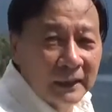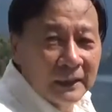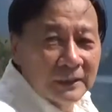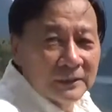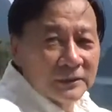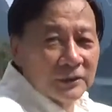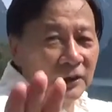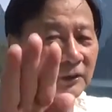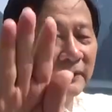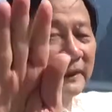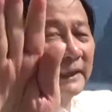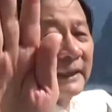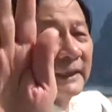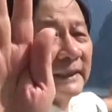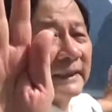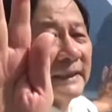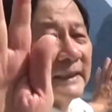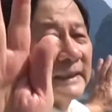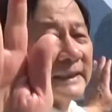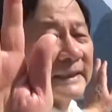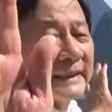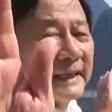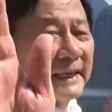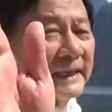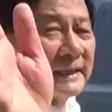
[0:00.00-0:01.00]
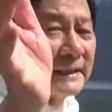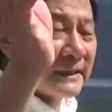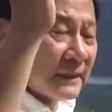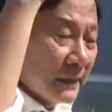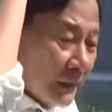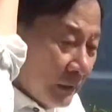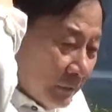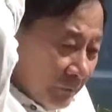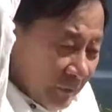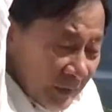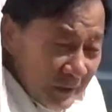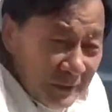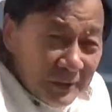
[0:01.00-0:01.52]
So in this sense,
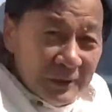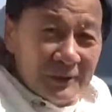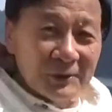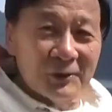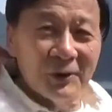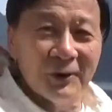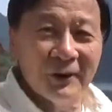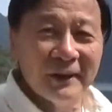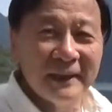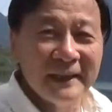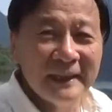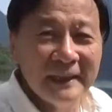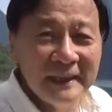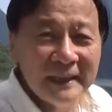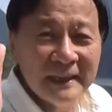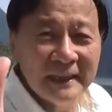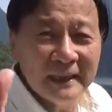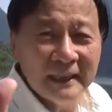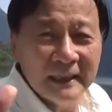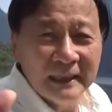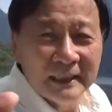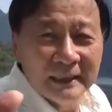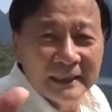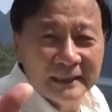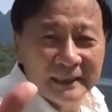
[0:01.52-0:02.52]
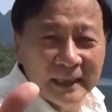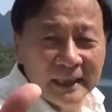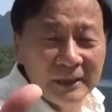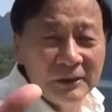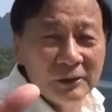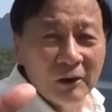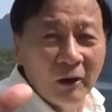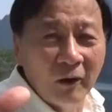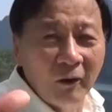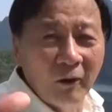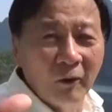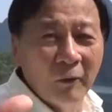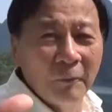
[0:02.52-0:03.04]
when you turn here, then
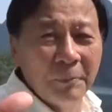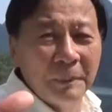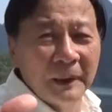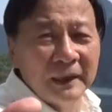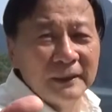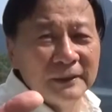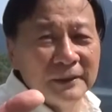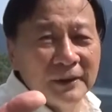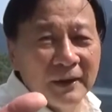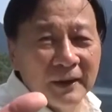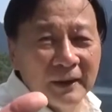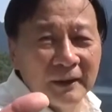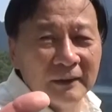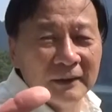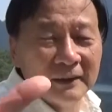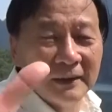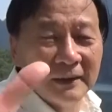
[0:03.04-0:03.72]
you open your